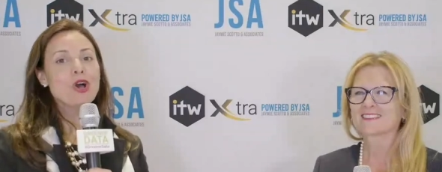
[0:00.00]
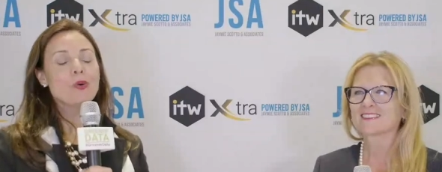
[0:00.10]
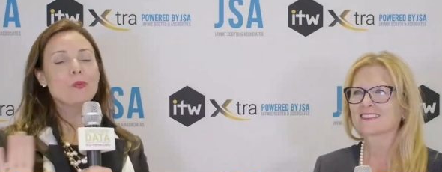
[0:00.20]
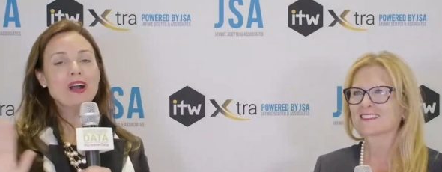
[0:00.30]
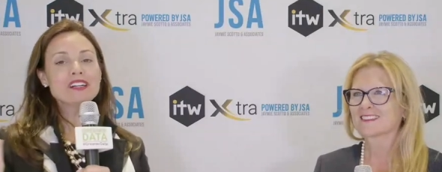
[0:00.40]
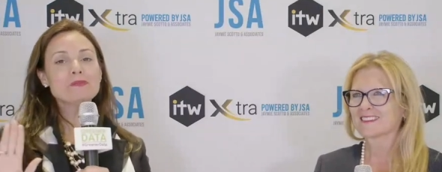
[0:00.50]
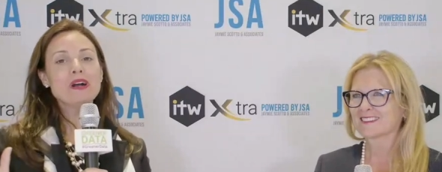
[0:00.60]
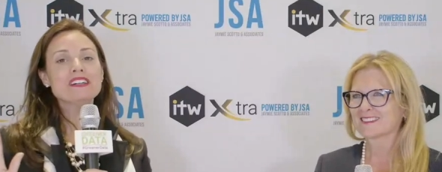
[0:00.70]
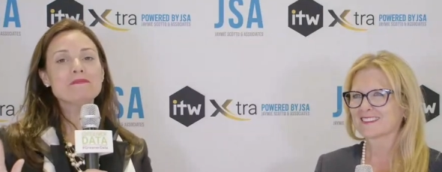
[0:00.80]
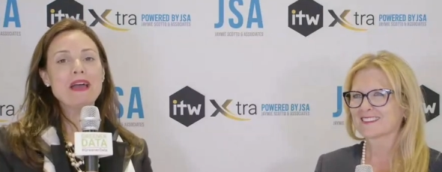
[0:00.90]
Speaker 1: Welcome,
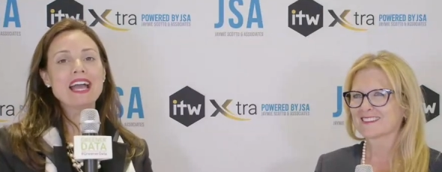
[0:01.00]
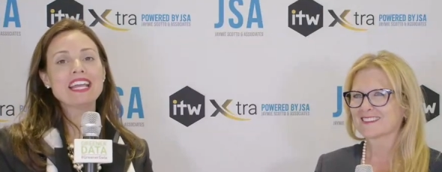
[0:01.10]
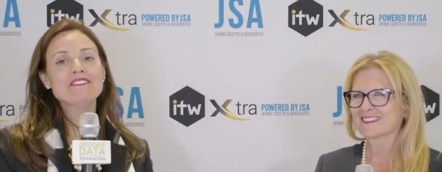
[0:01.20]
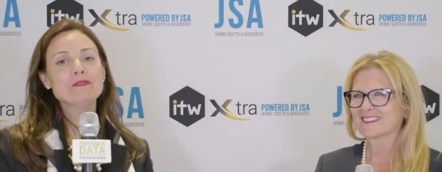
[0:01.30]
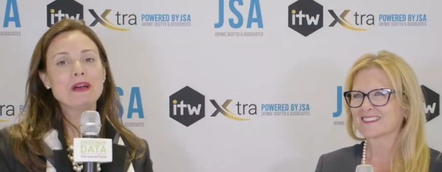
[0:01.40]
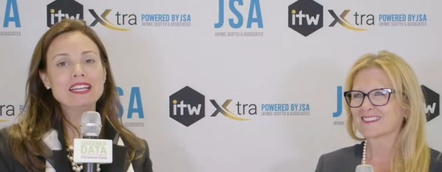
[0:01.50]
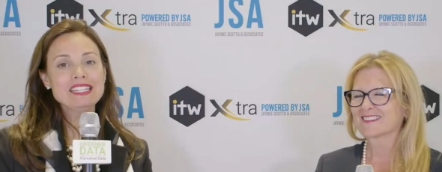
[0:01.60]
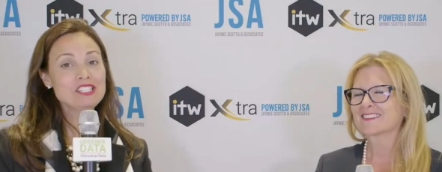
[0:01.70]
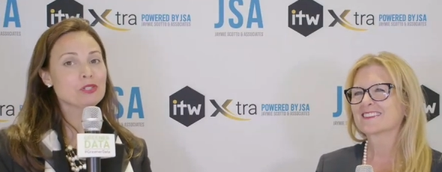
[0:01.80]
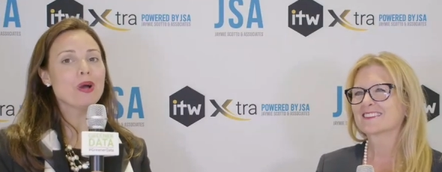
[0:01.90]
welcome back, everybody,
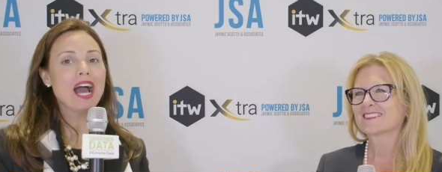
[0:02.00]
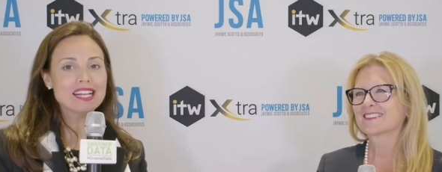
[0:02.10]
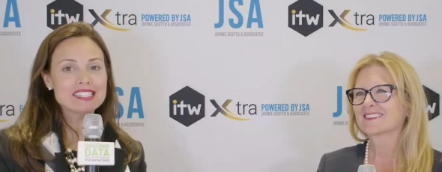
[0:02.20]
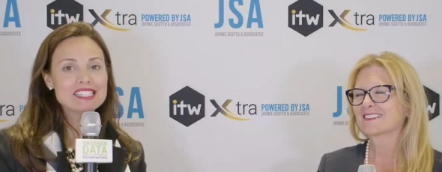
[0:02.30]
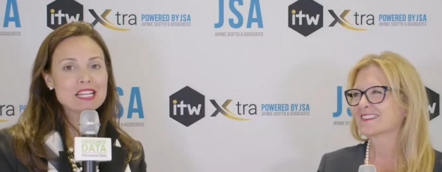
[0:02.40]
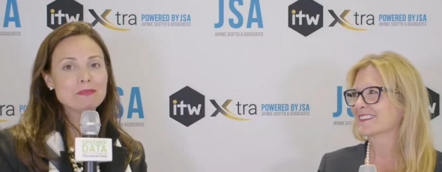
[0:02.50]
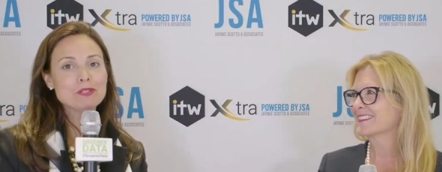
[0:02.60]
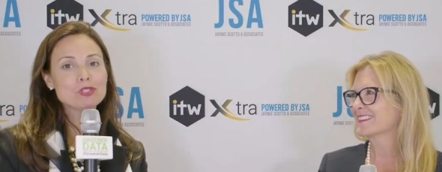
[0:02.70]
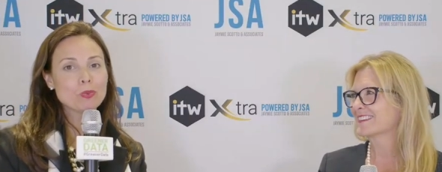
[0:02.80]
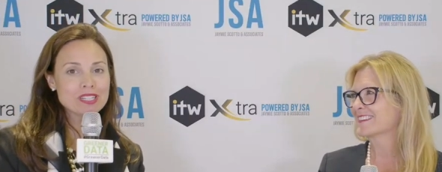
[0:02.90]
to ITW
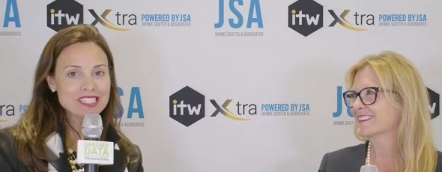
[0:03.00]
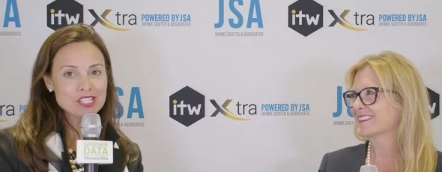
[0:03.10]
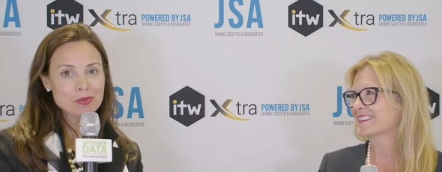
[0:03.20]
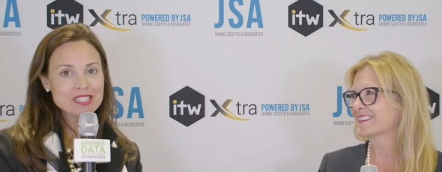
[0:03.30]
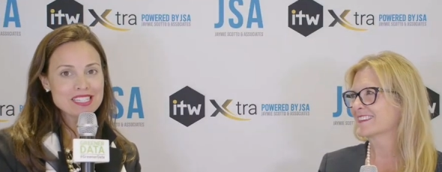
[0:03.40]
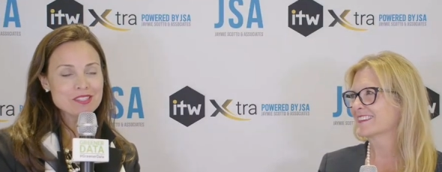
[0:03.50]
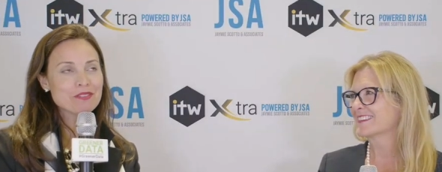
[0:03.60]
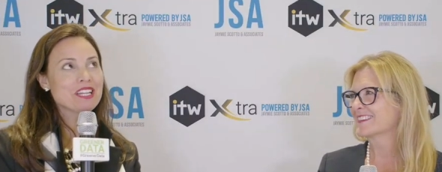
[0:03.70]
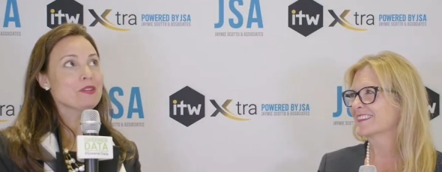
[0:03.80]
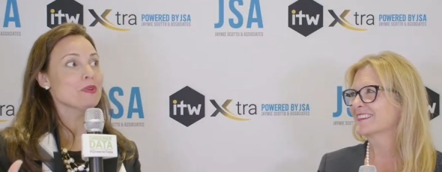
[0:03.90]

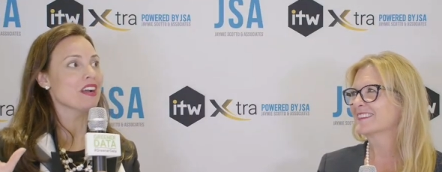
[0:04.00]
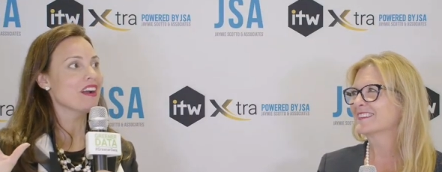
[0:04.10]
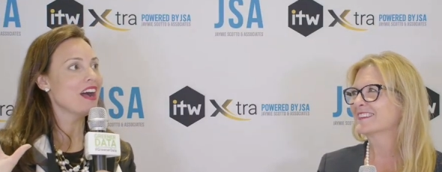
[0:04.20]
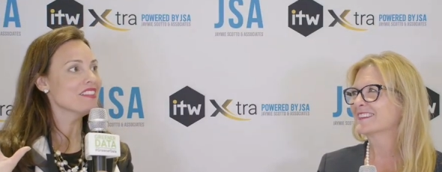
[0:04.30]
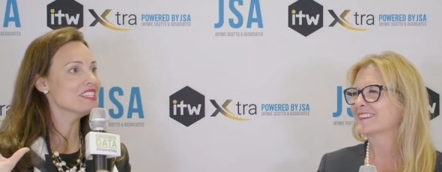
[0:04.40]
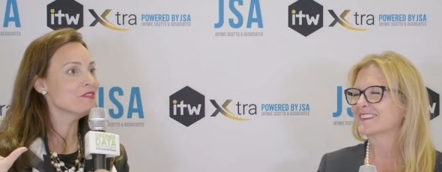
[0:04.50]
2023. We are on this